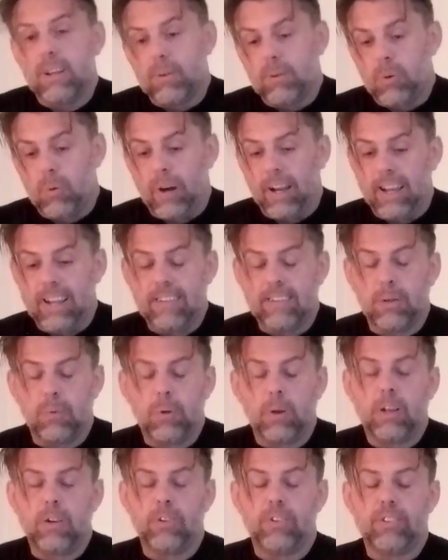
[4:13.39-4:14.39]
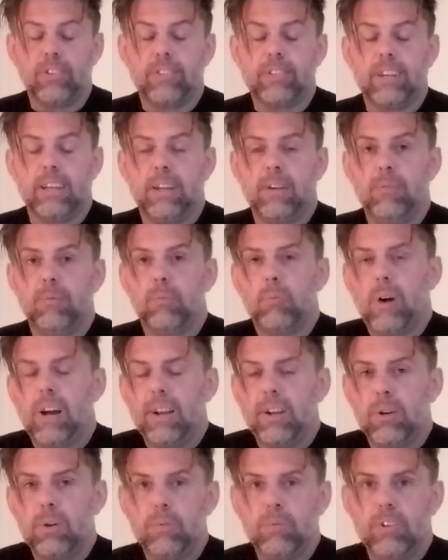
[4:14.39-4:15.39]
Quite easily we could just say, why
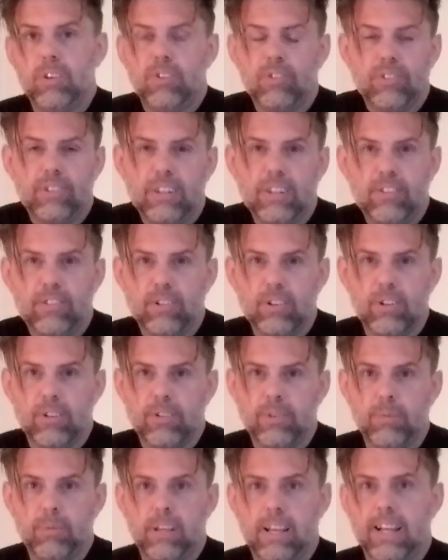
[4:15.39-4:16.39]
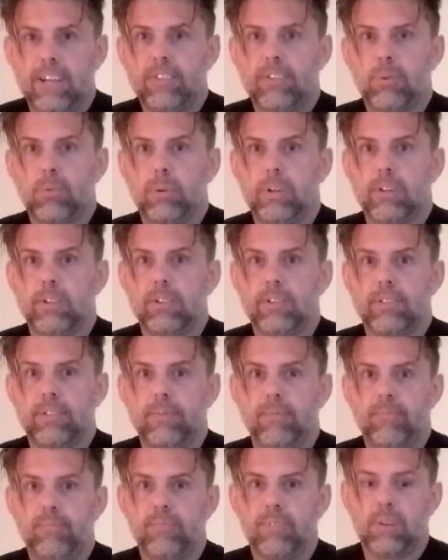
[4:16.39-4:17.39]
don't you just install some caster wheels?
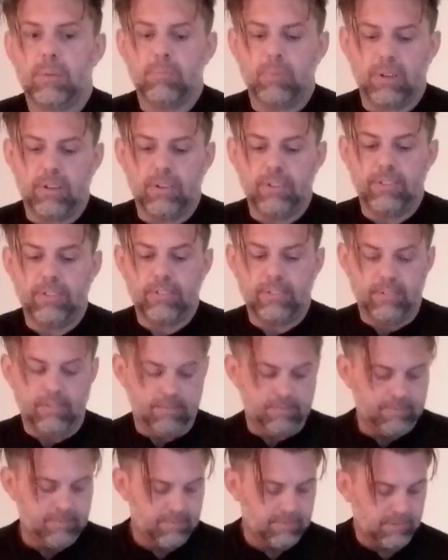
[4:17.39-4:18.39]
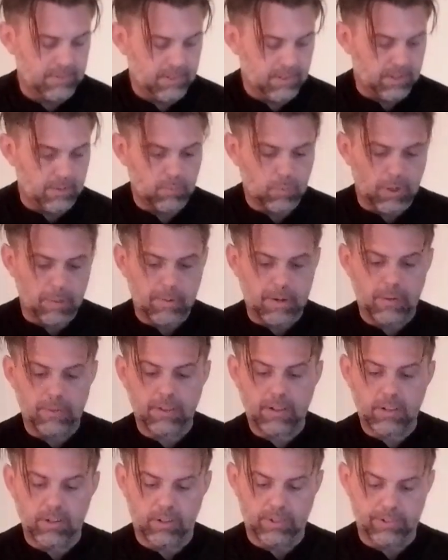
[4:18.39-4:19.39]
Because what about the
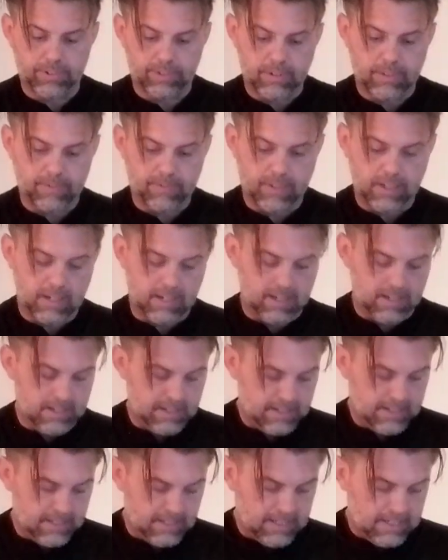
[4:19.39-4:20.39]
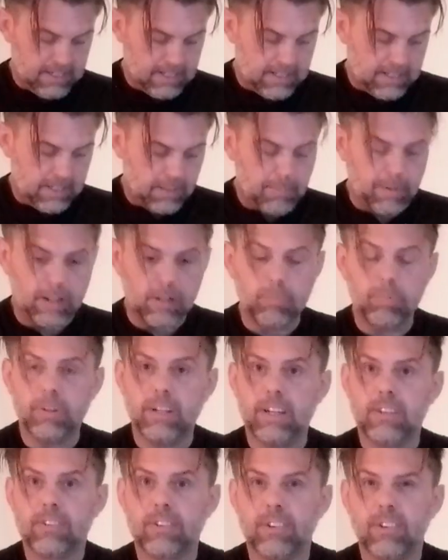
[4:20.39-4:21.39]
cost of the metal
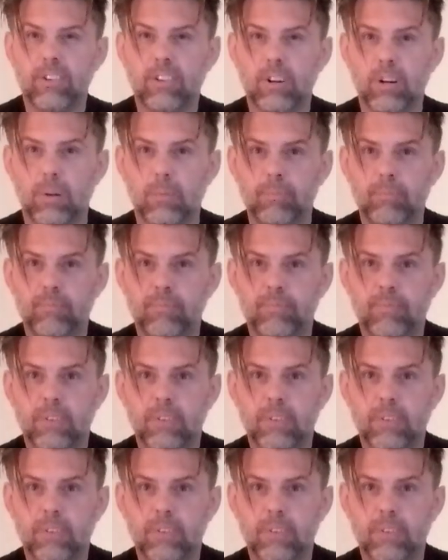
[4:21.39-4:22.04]
plates on top?